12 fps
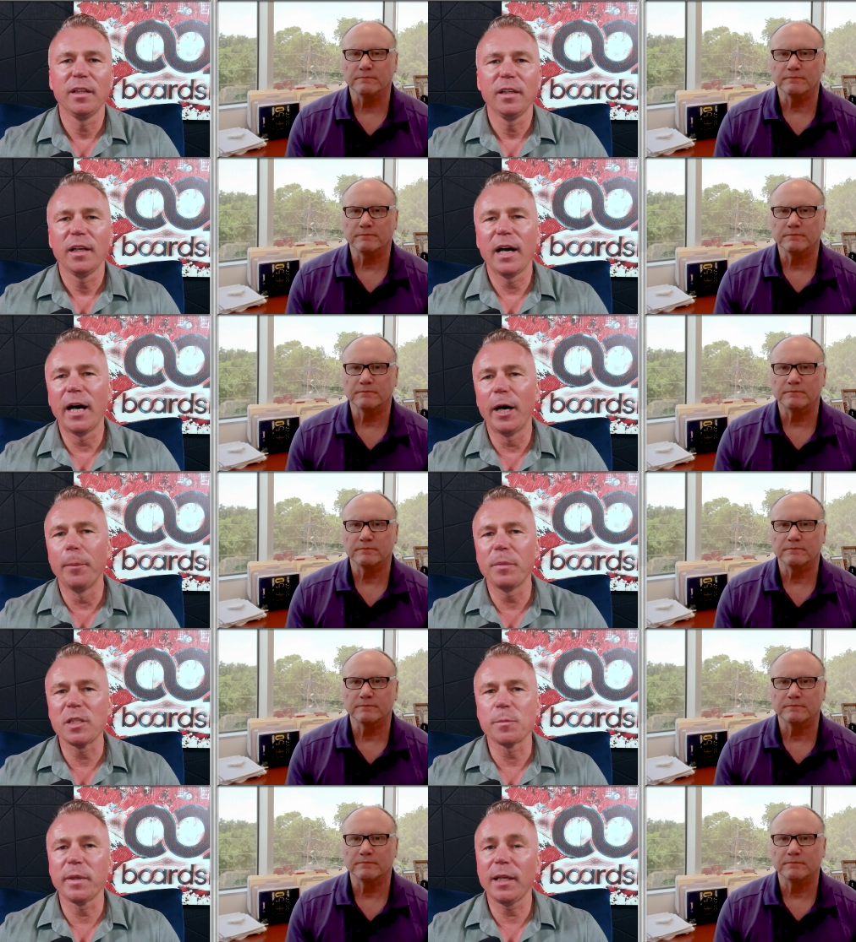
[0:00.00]

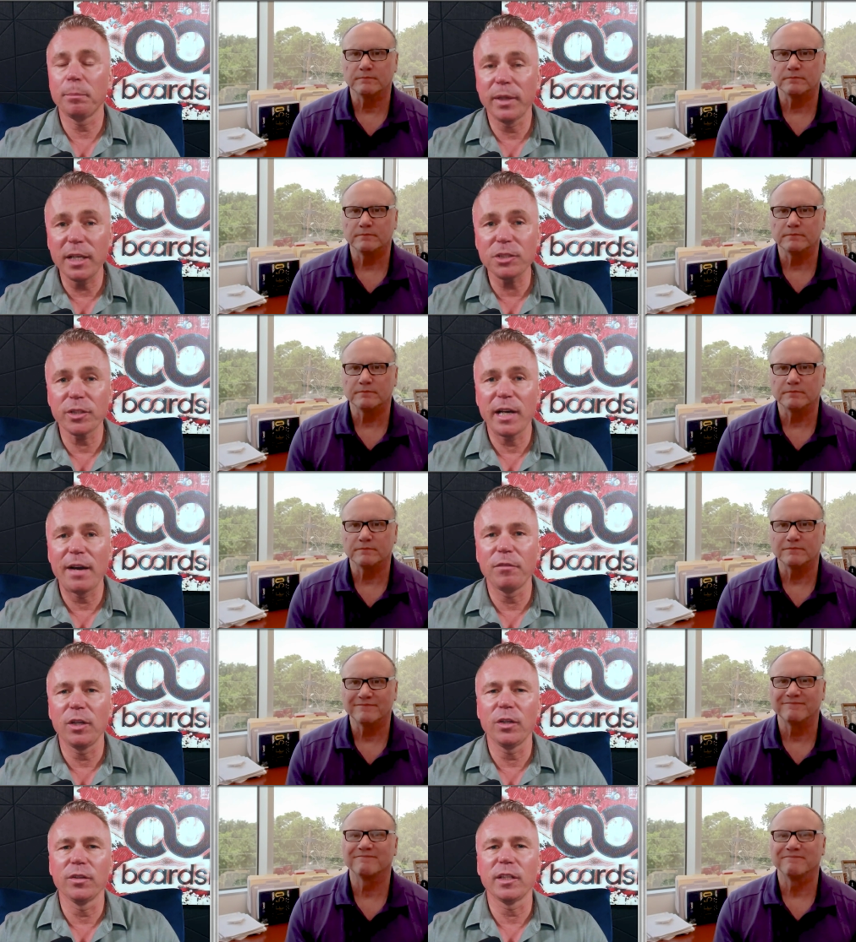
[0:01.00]
Speaker 1: It's been a pleasure
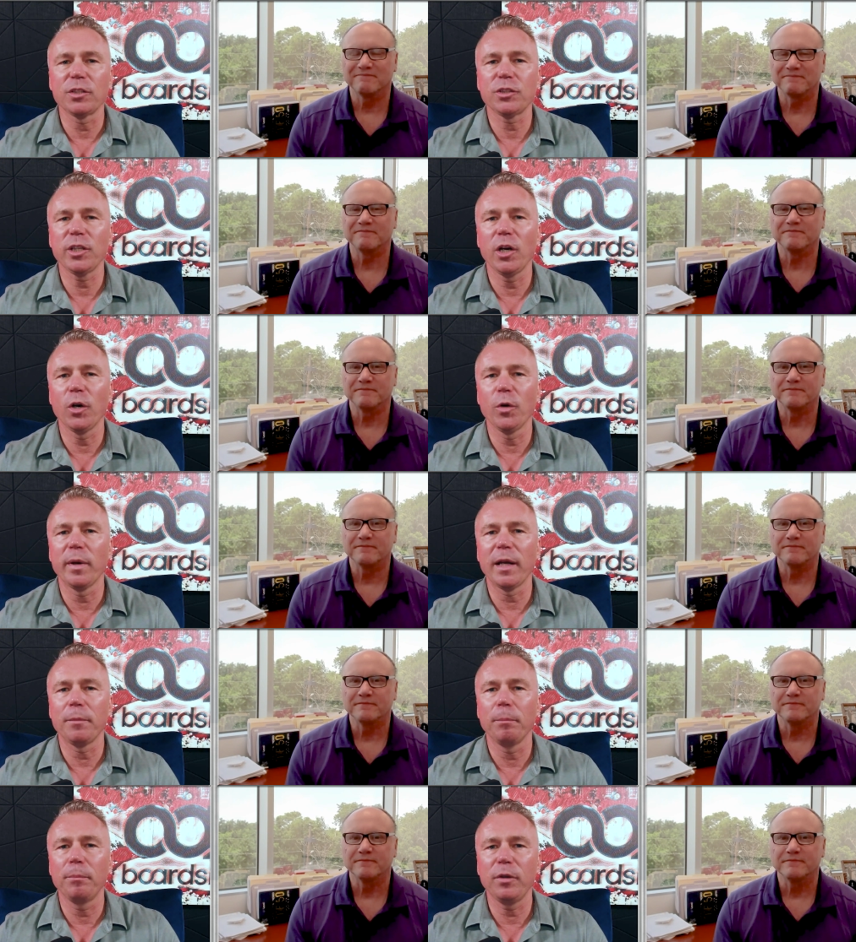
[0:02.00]
having you on the show,
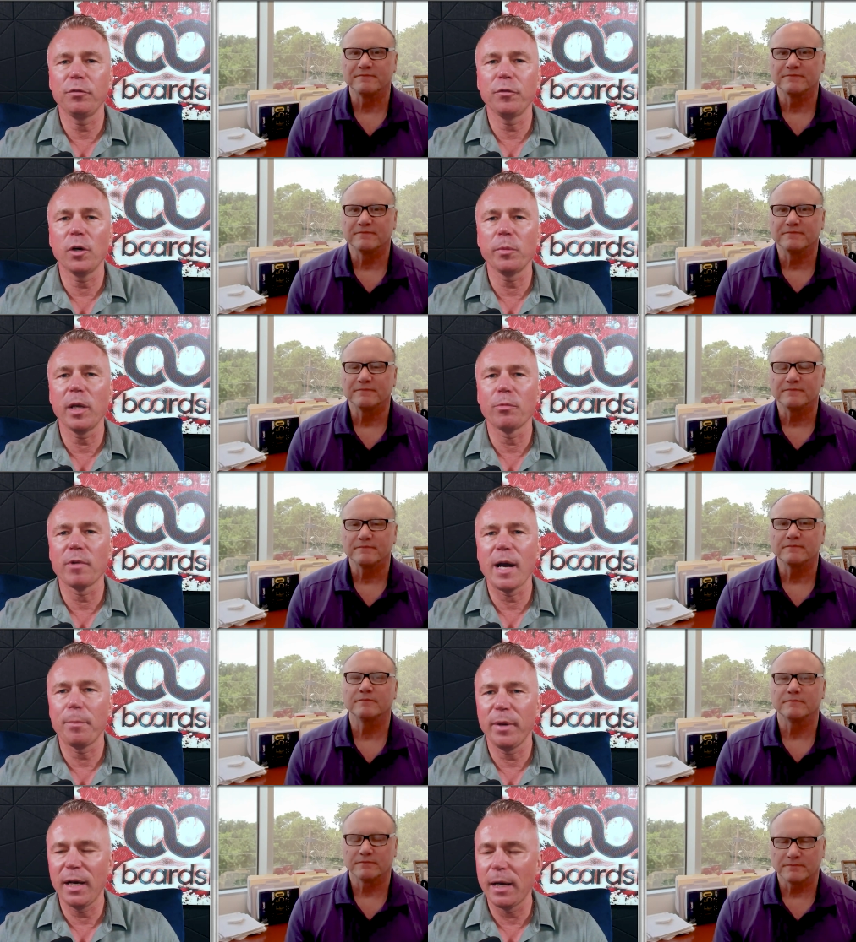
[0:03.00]
but before we
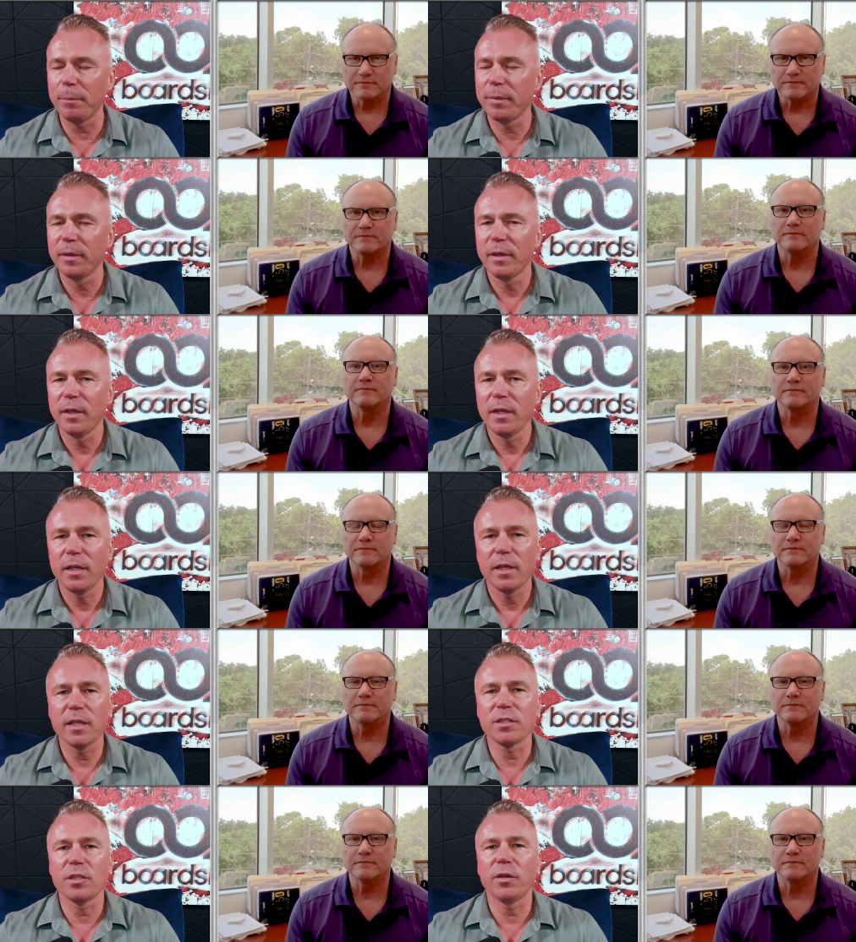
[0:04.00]
wrap up,
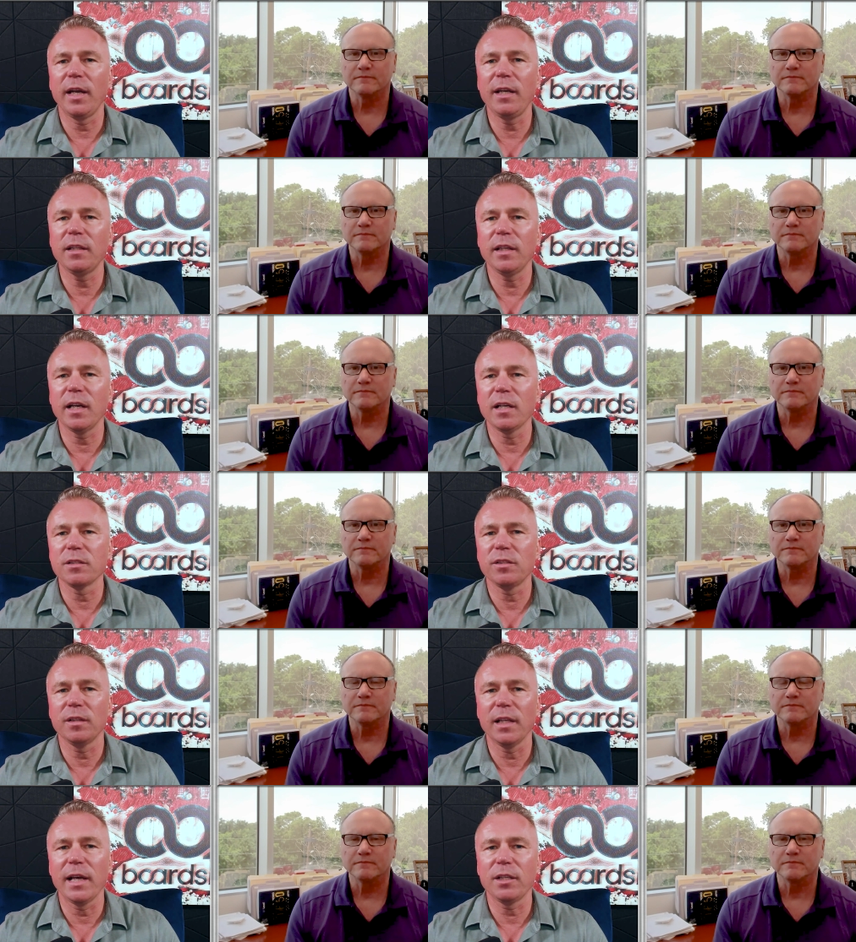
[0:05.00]
is there anything else
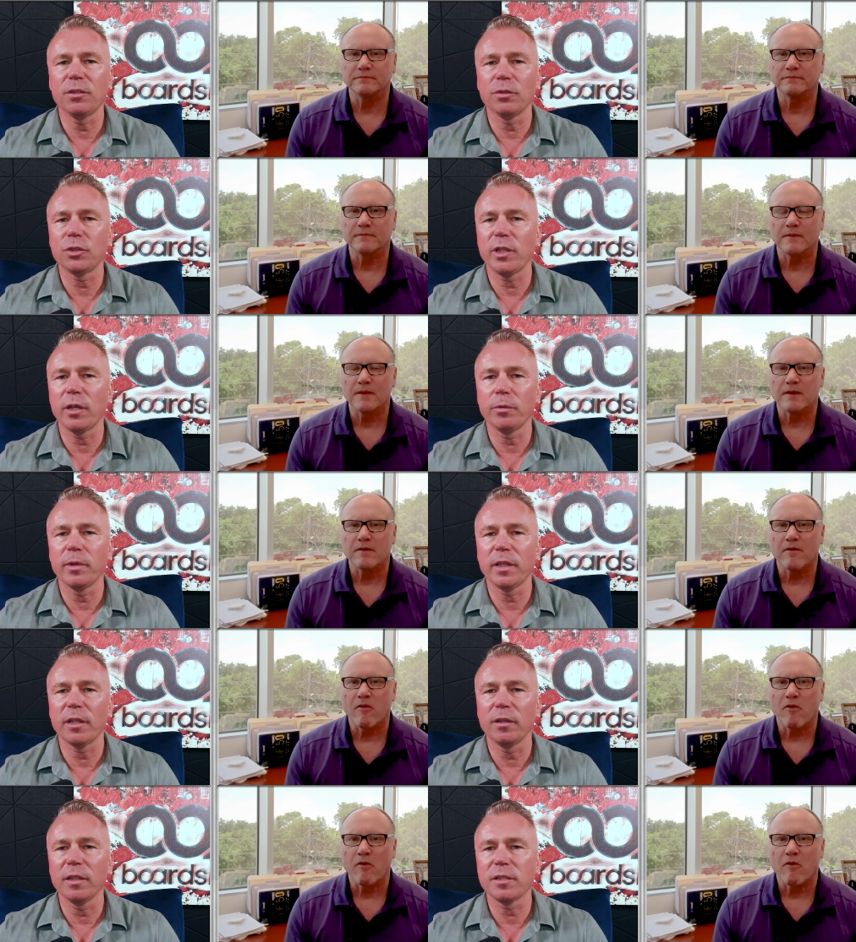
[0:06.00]
you'd like to share
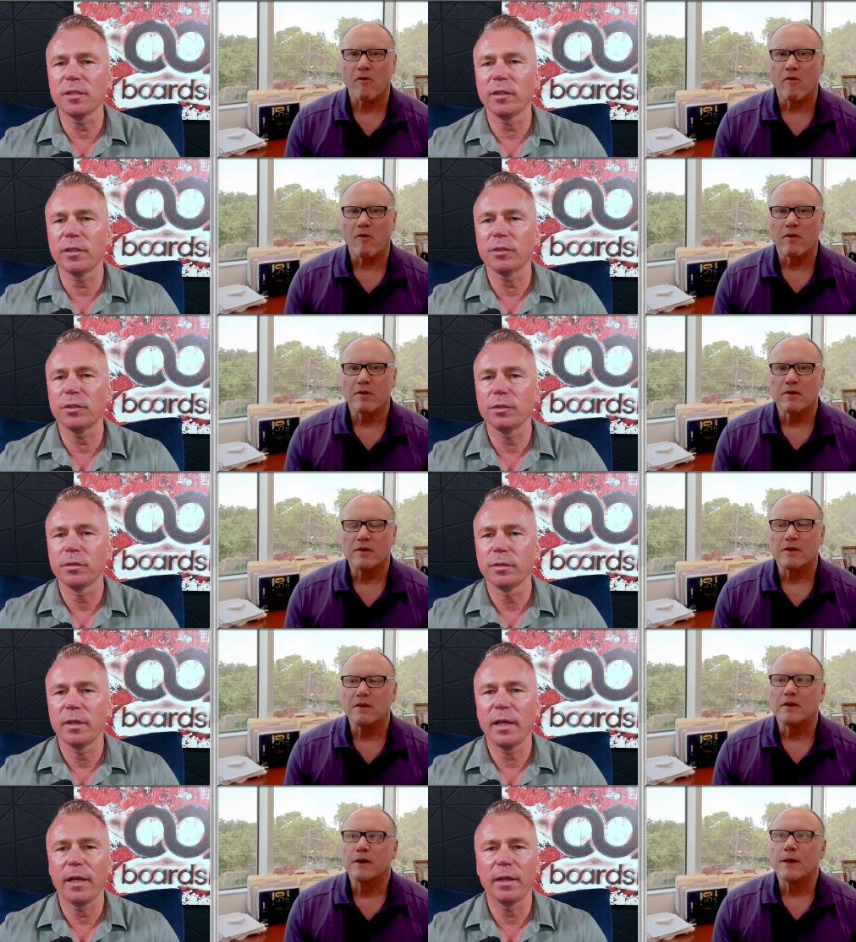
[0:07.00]
with our listeners?
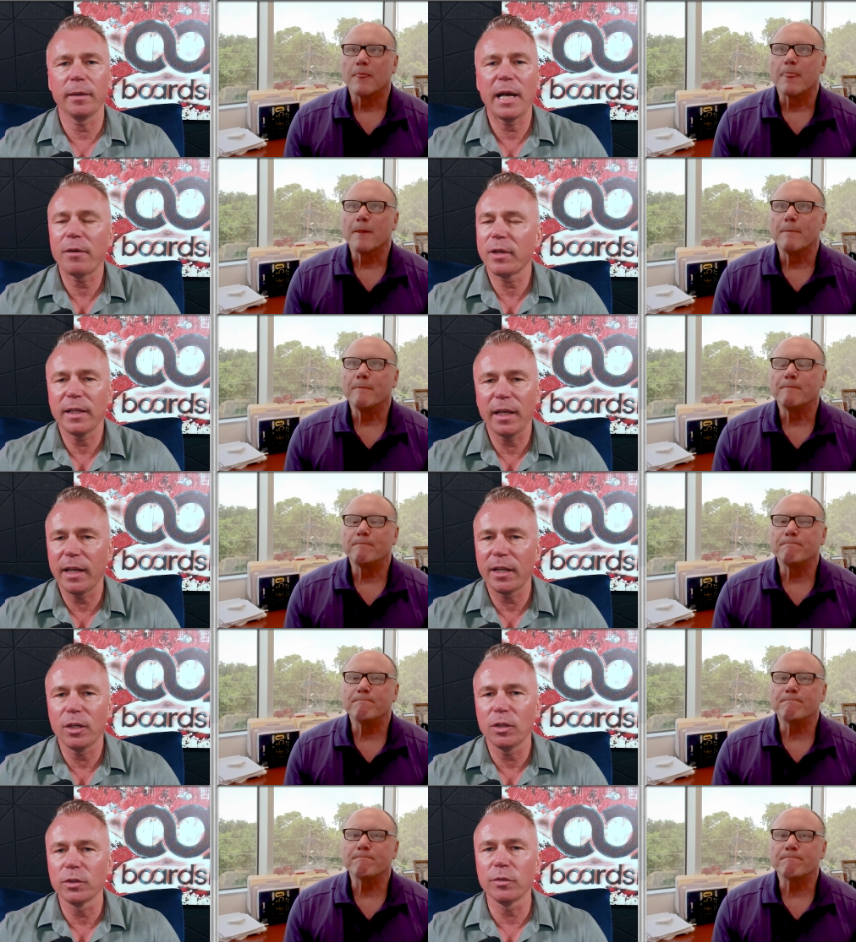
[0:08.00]
How can they
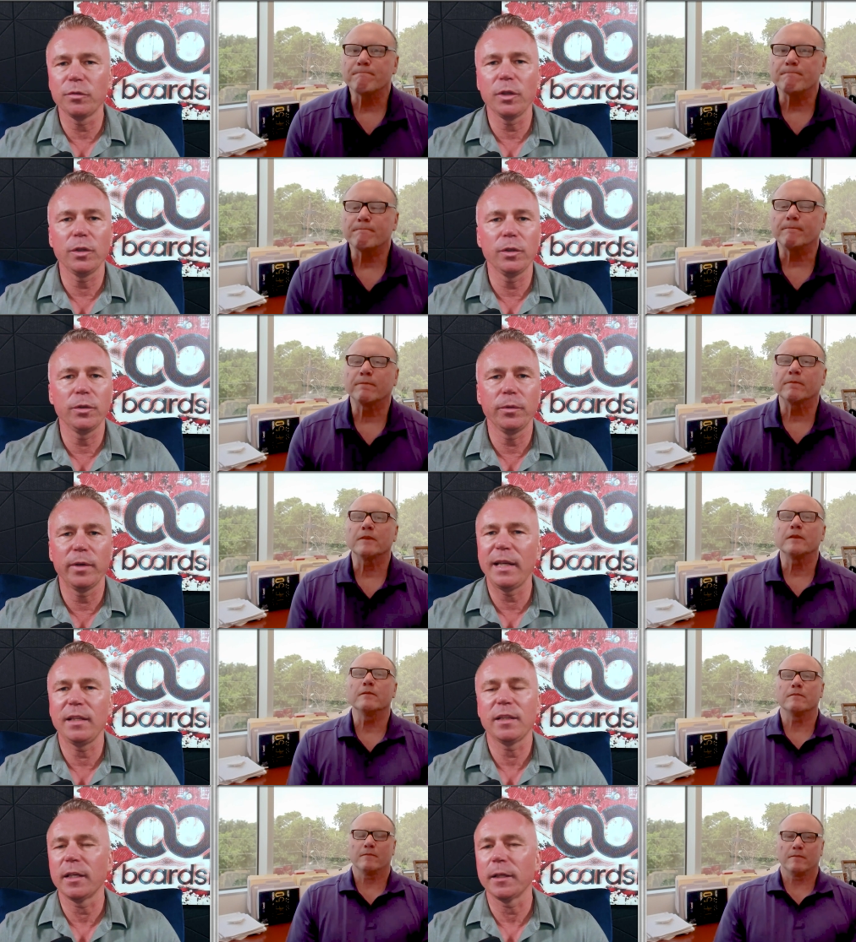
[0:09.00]
get hold of you?
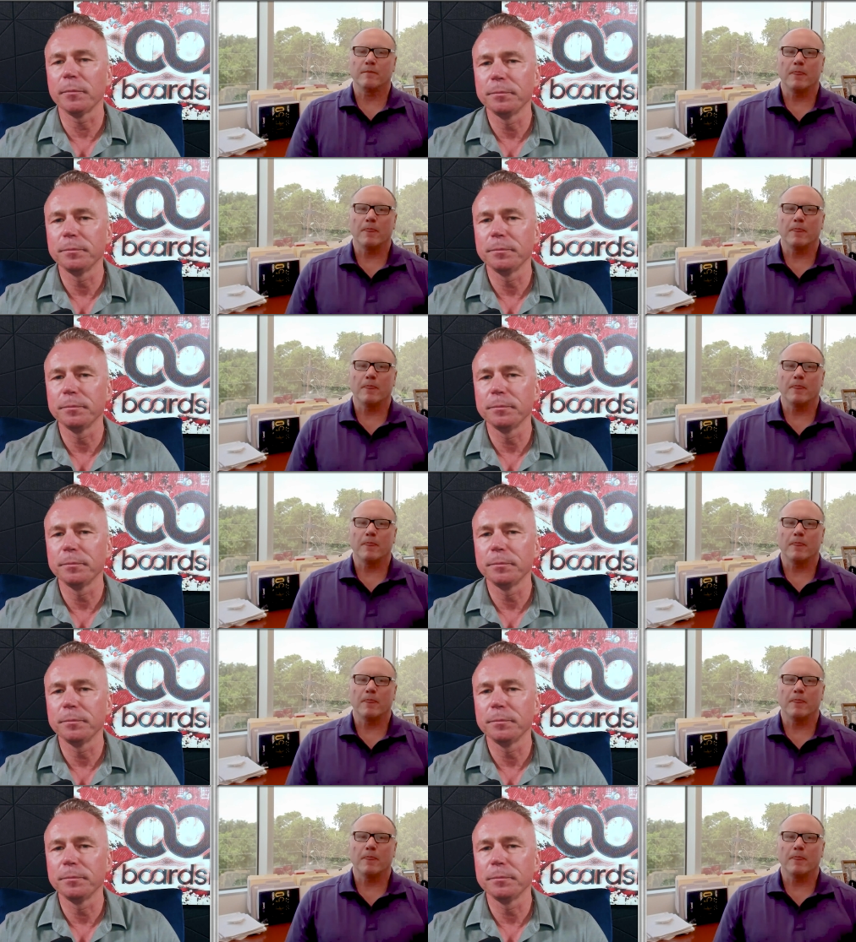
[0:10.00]
Anything?